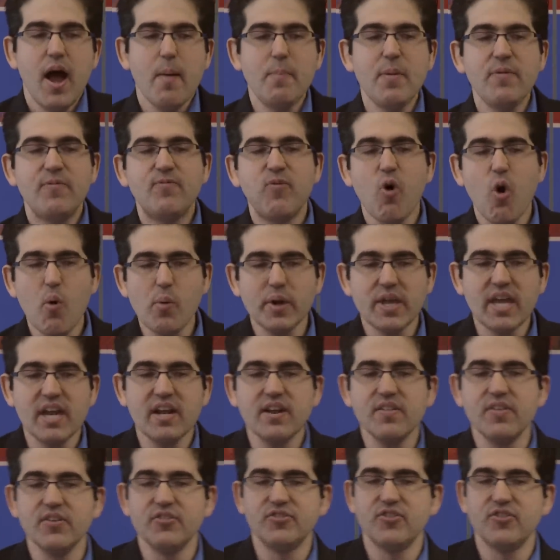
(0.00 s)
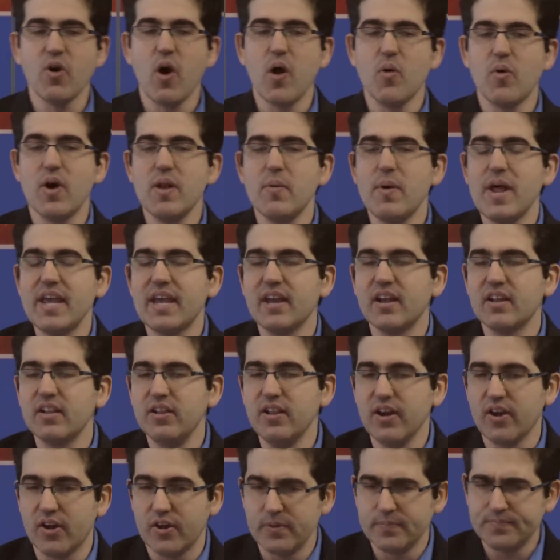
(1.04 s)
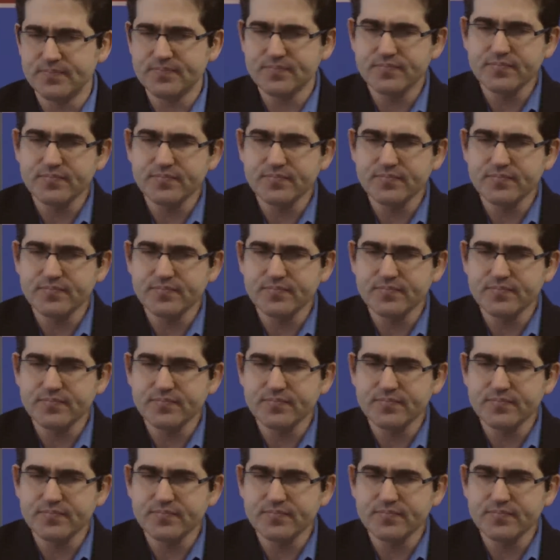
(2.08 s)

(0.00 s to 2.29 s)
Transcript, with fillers: Before we get into this, though, I want to make it clear.